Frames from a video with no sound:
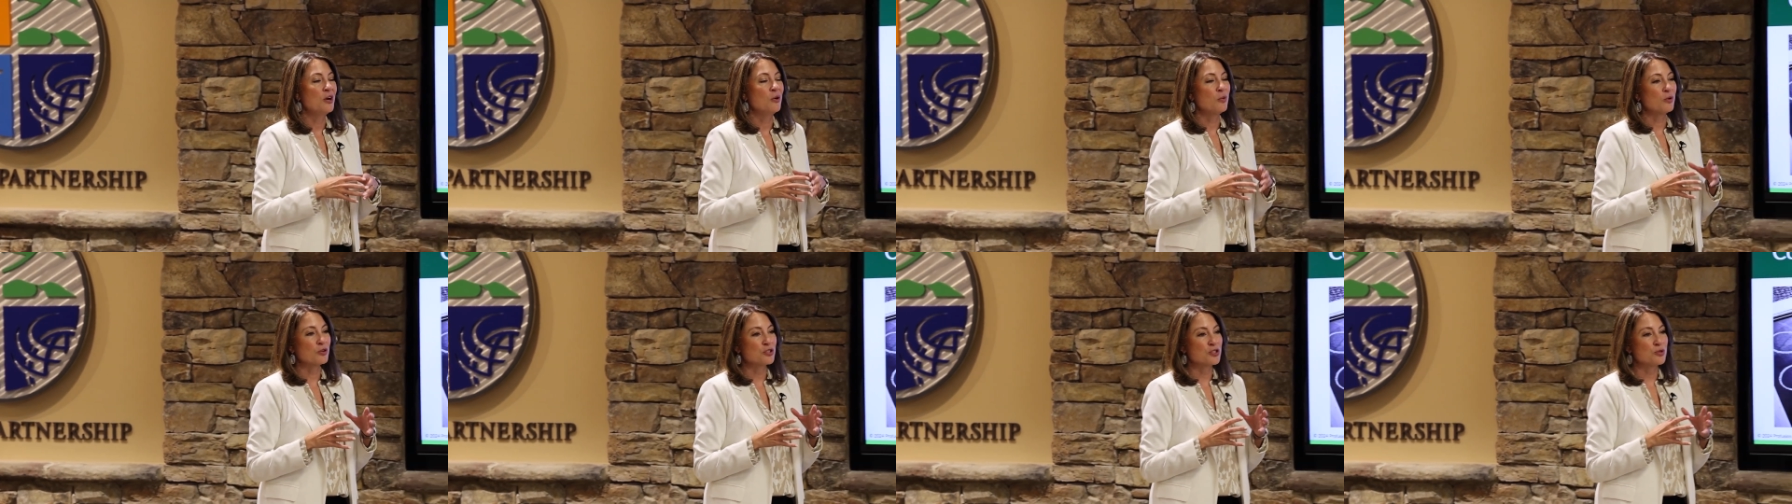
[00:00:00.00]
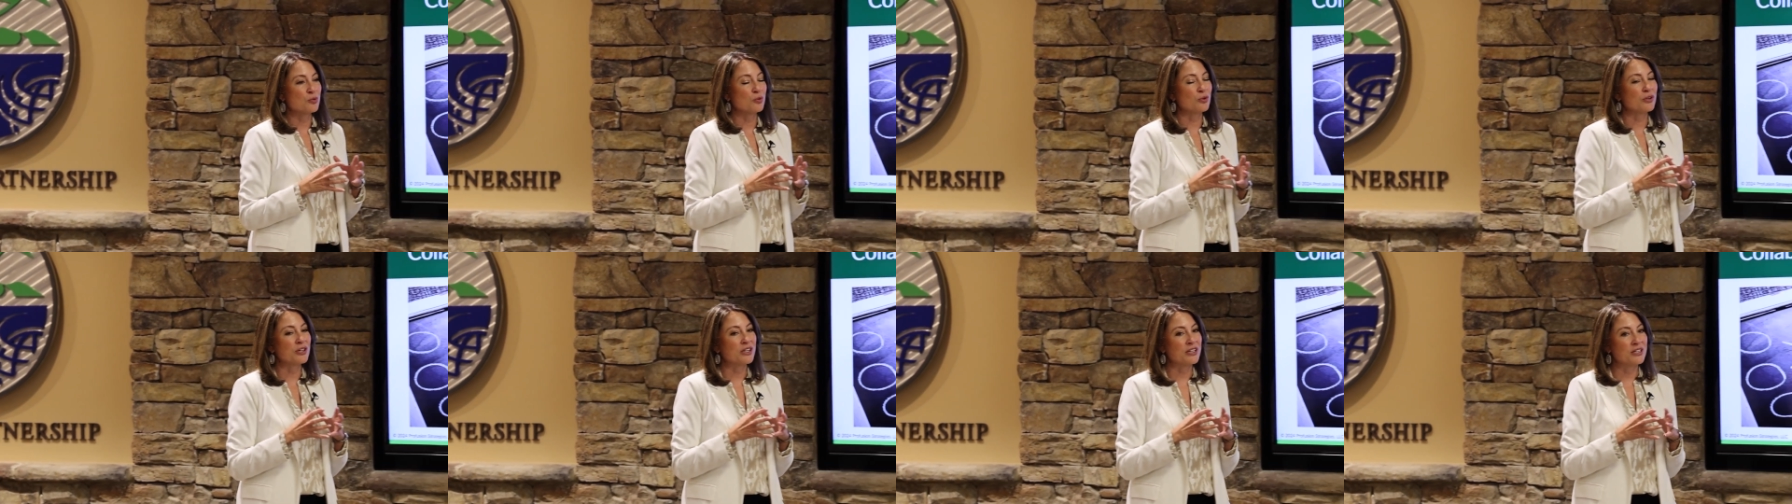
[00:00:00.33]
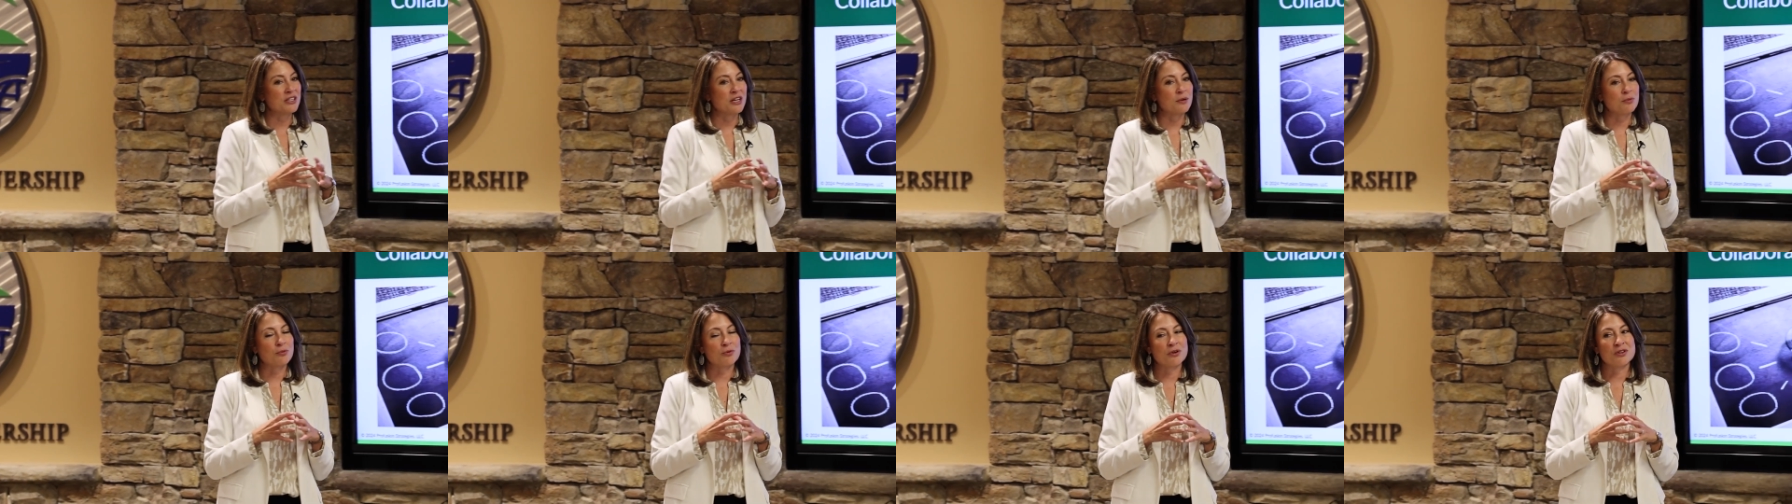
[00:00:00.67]
what you will
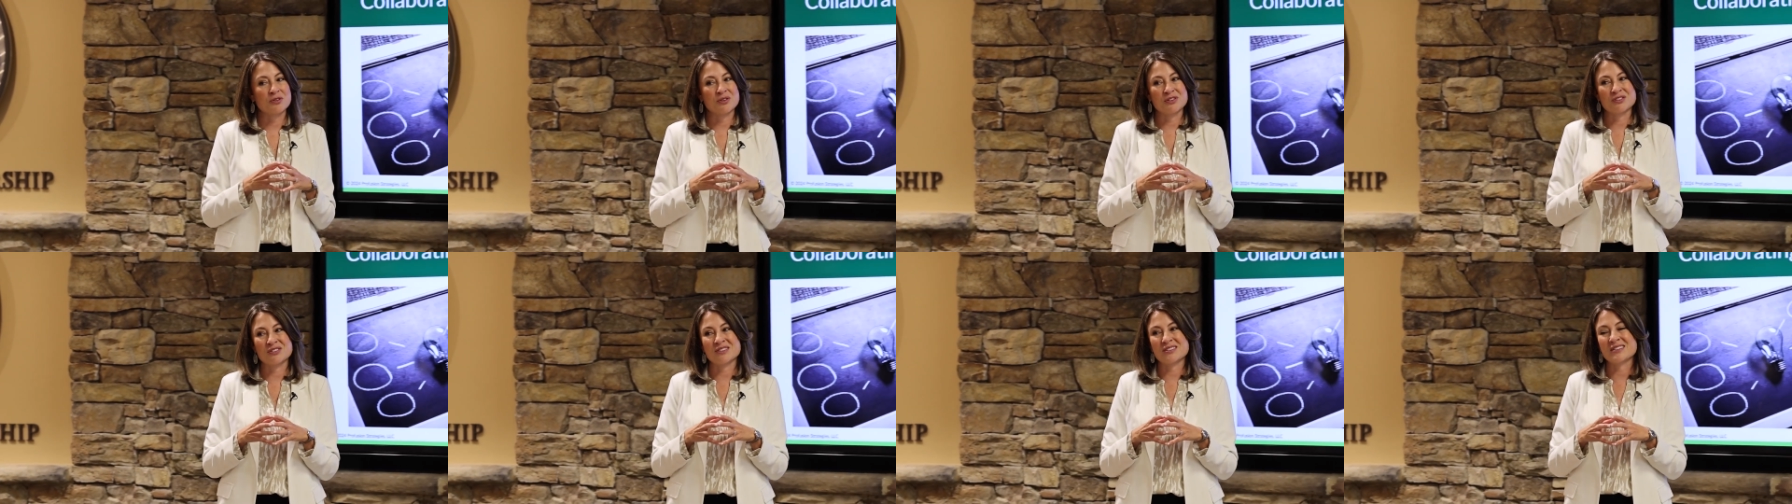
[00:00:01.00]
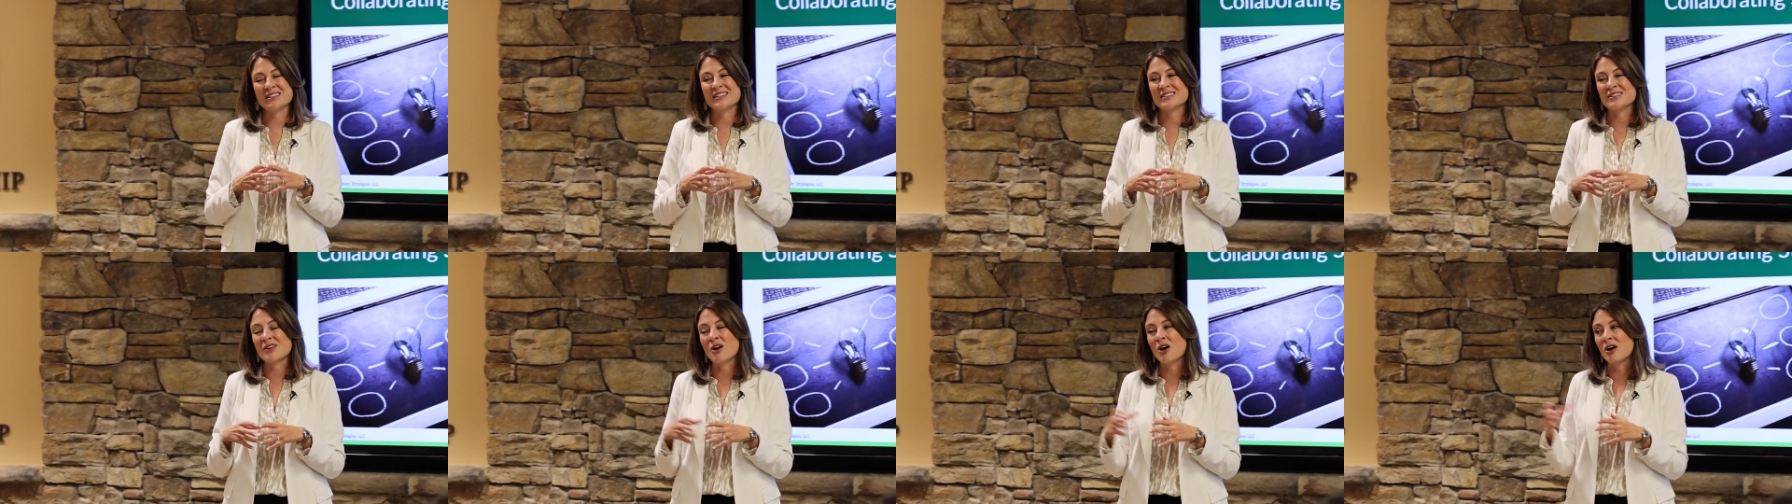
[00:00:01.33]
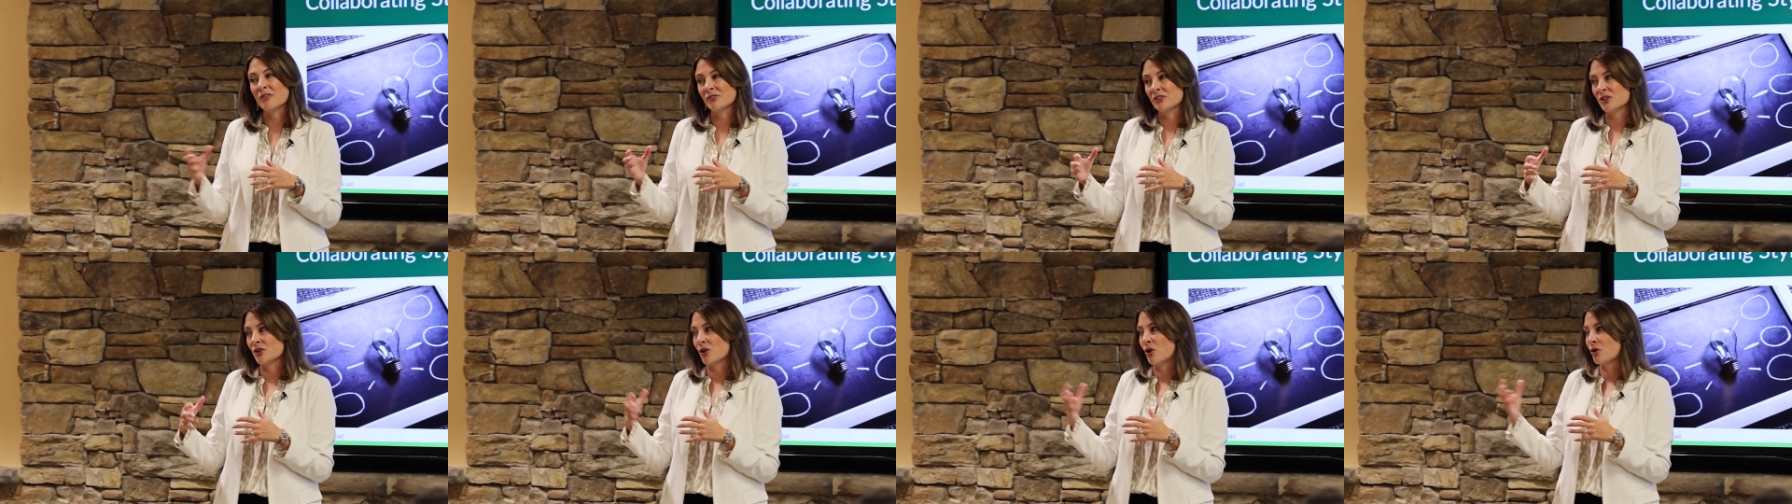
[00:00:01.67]
end up with is, is
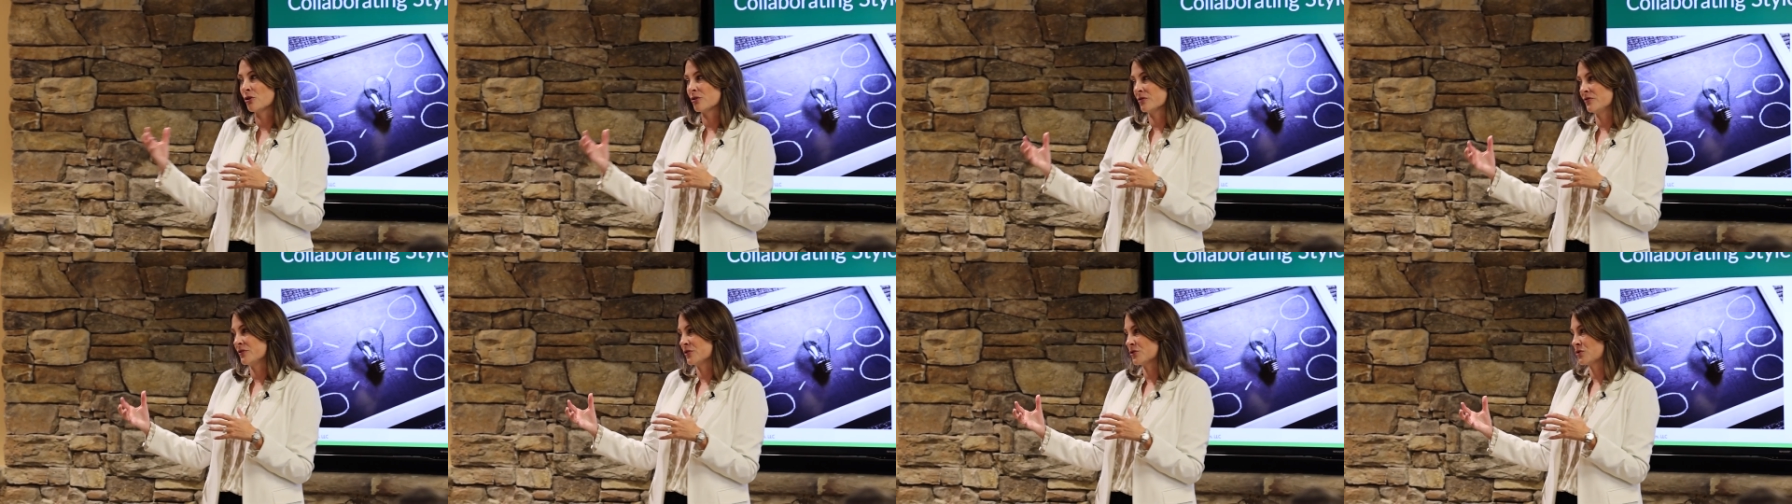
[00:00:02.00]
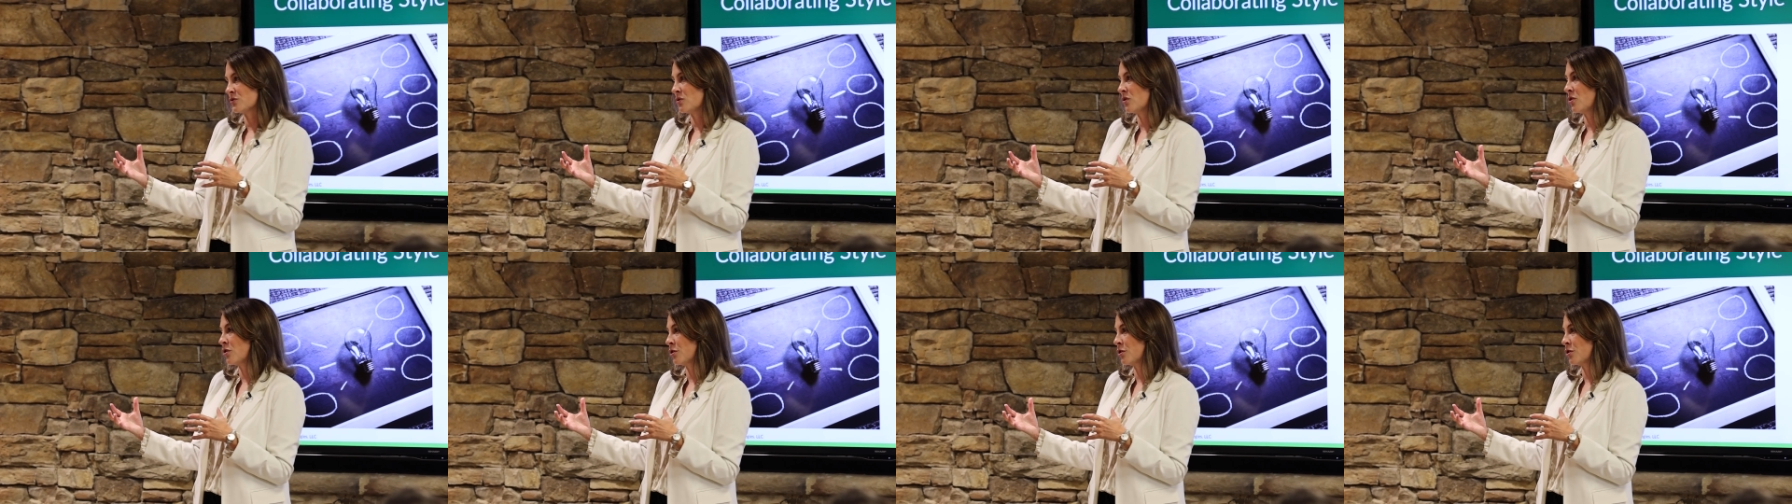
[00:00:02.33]
often artificial